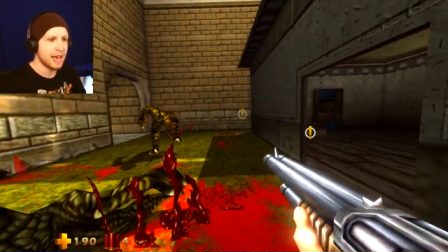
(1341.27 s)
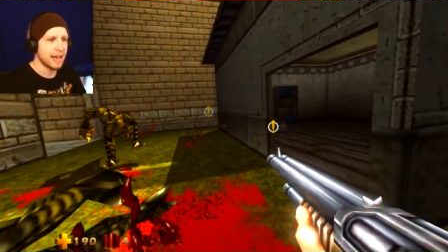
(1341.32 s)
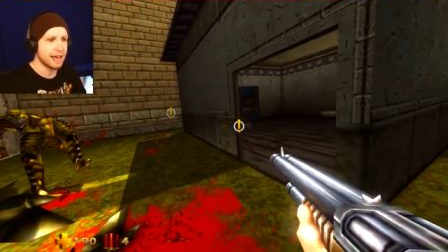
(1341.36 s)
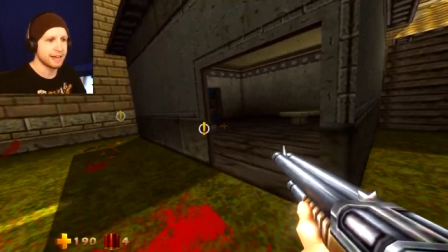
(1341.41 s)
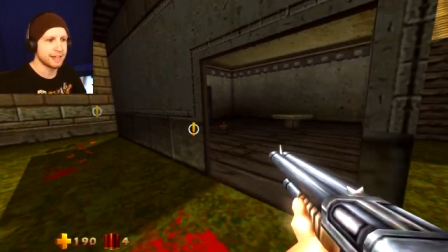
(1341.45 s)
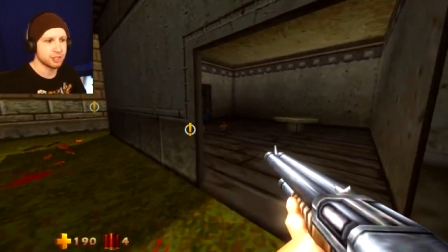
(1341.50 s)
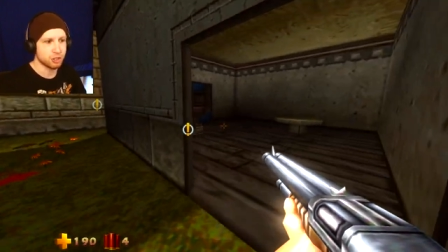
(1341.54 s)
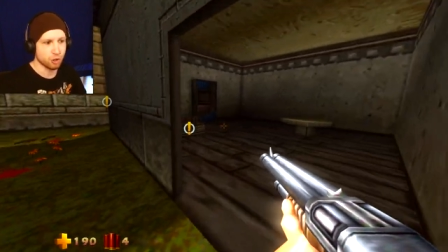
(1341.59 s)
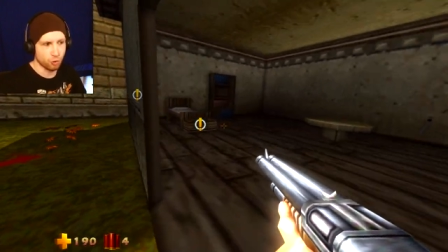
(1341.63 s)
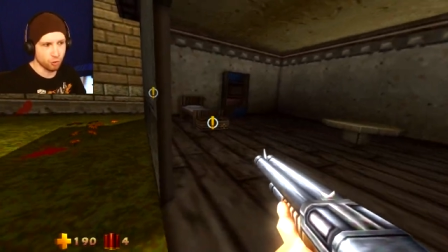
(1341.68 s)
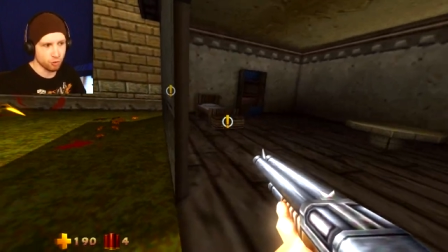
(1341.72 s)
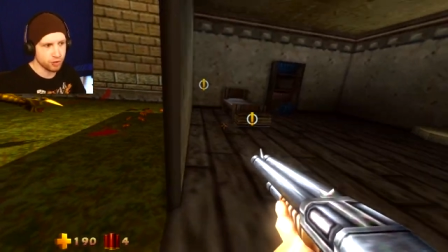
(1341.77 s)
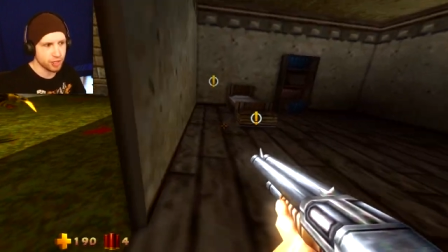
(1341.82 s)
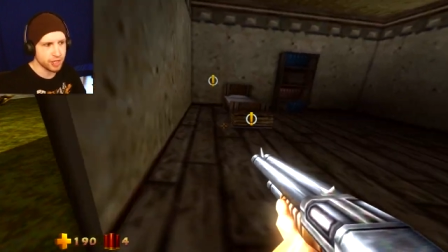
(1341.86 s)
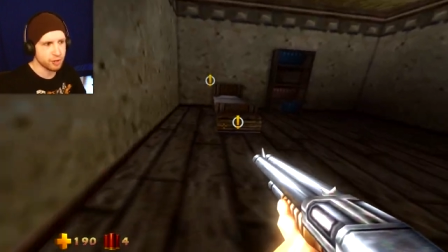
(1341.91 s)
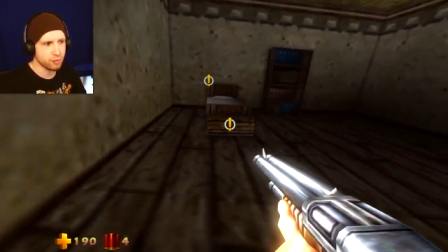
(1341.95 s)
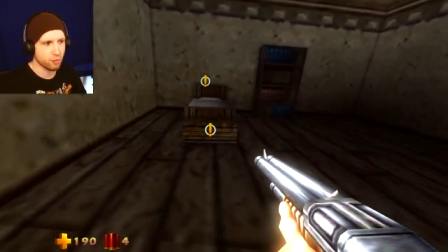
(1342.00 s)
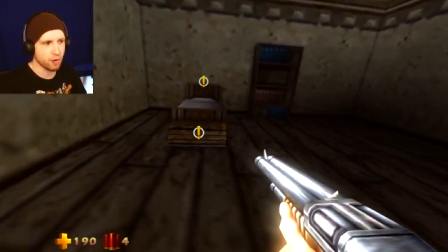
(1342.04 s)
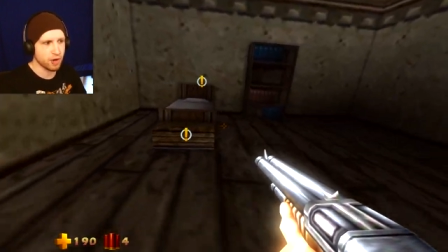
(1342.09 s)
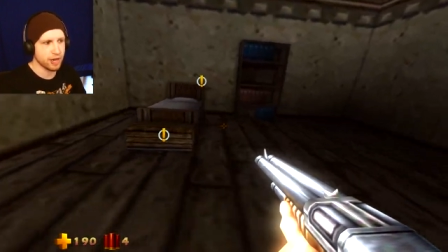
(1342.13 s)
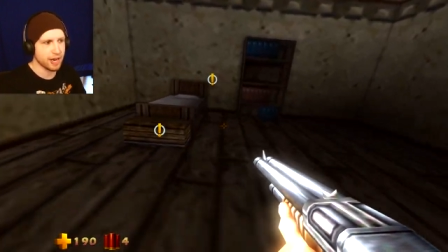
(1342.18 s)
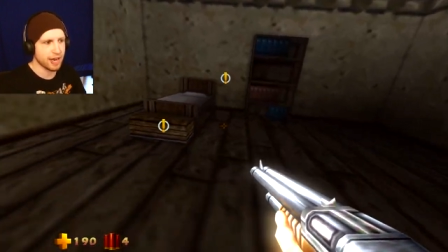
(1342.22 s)
and it's
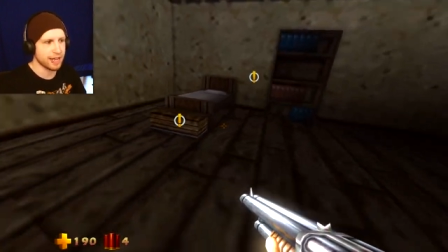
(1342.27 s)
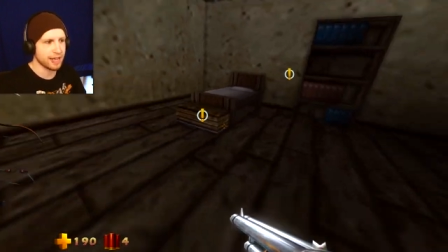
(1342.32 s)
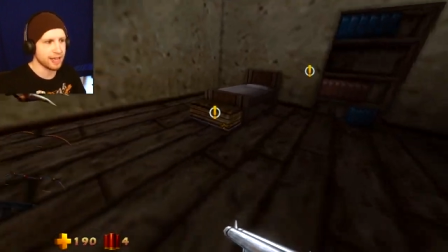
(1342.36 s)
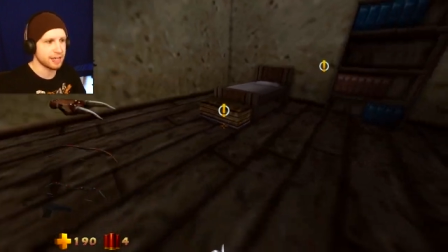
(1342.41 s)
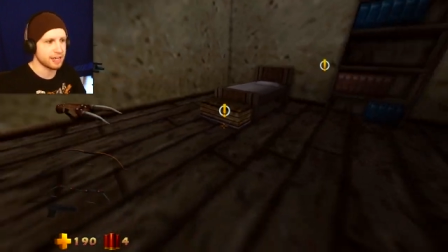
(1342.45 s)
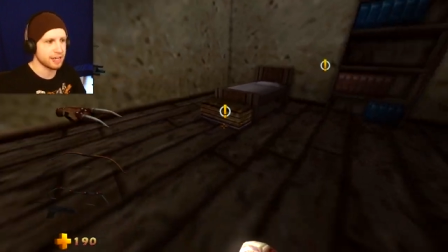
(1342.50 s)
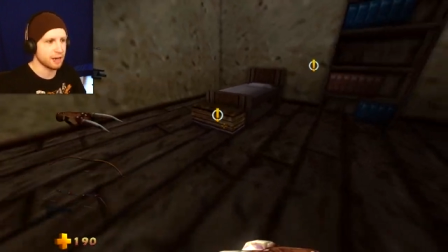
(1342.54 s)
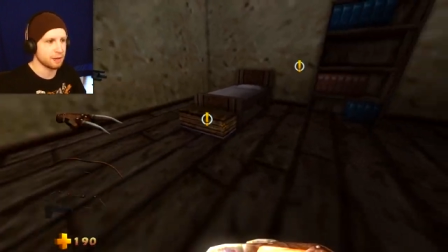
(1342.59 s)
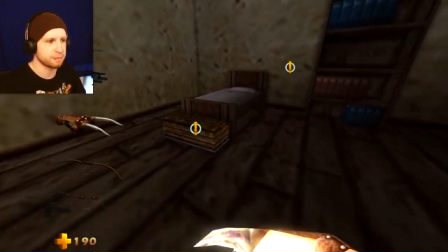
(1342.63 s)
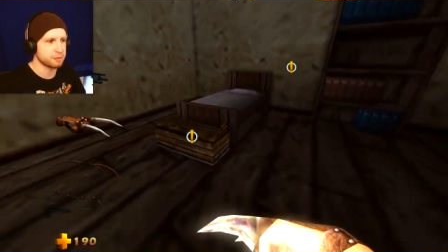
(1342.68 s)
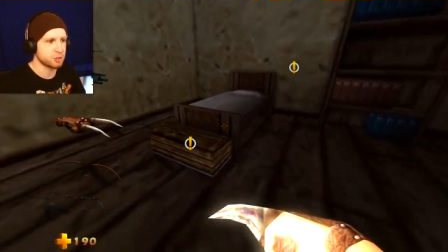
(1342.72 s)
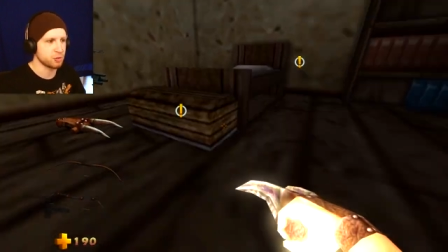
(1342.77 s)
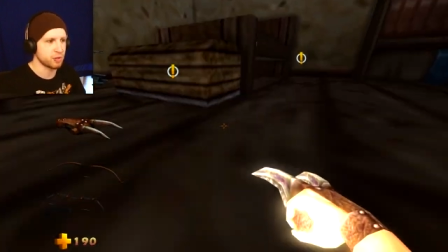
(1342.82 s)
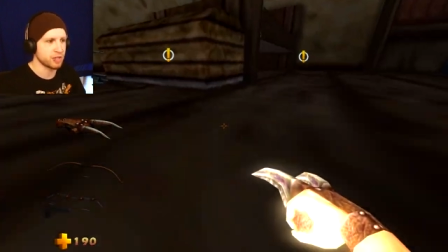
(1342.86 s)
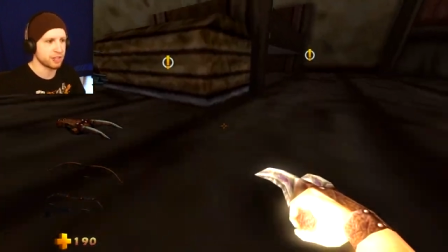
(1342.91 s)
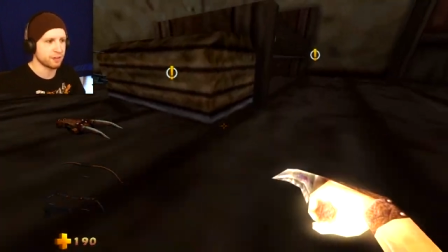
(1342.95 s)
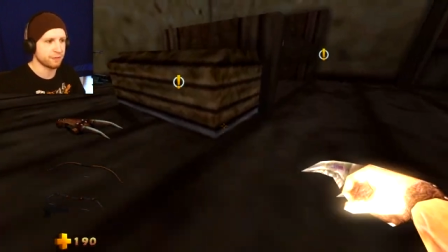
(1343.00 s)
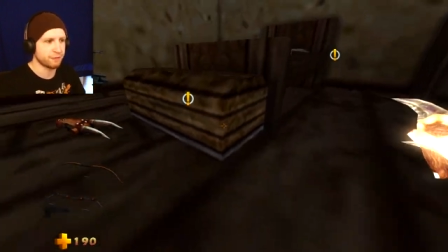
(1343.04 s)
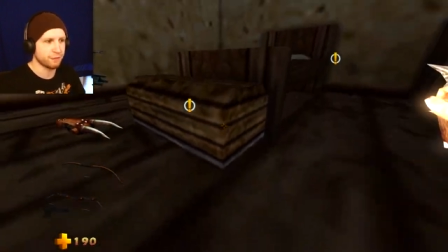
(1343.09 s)
only when I ended up doing the